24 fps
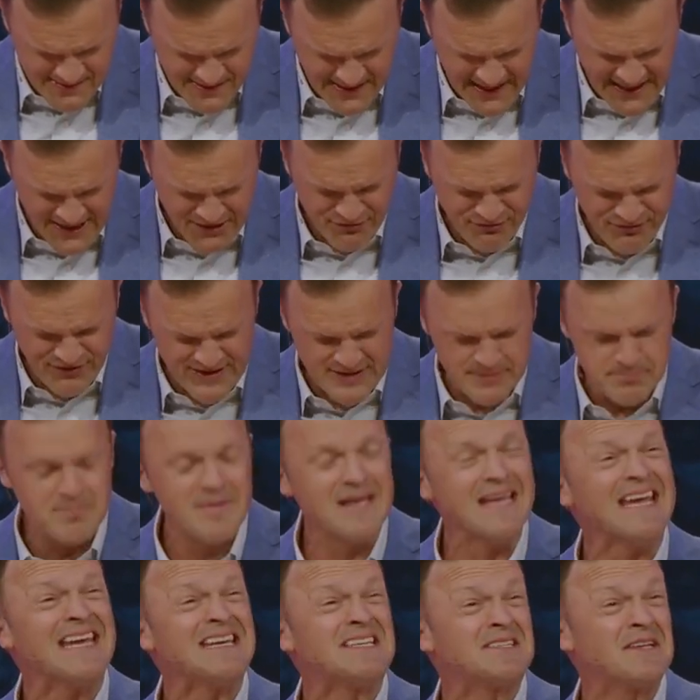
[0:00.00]
can offend
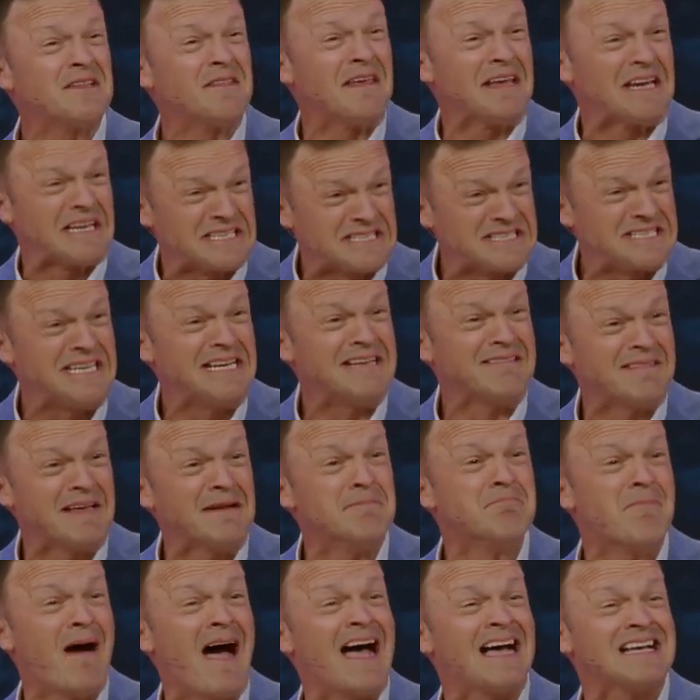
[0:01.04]
me to the extent
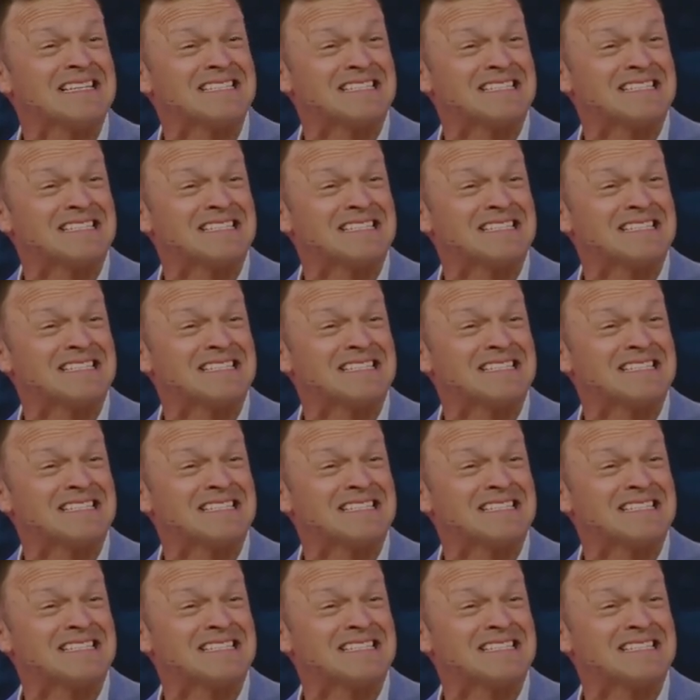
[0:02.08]
that my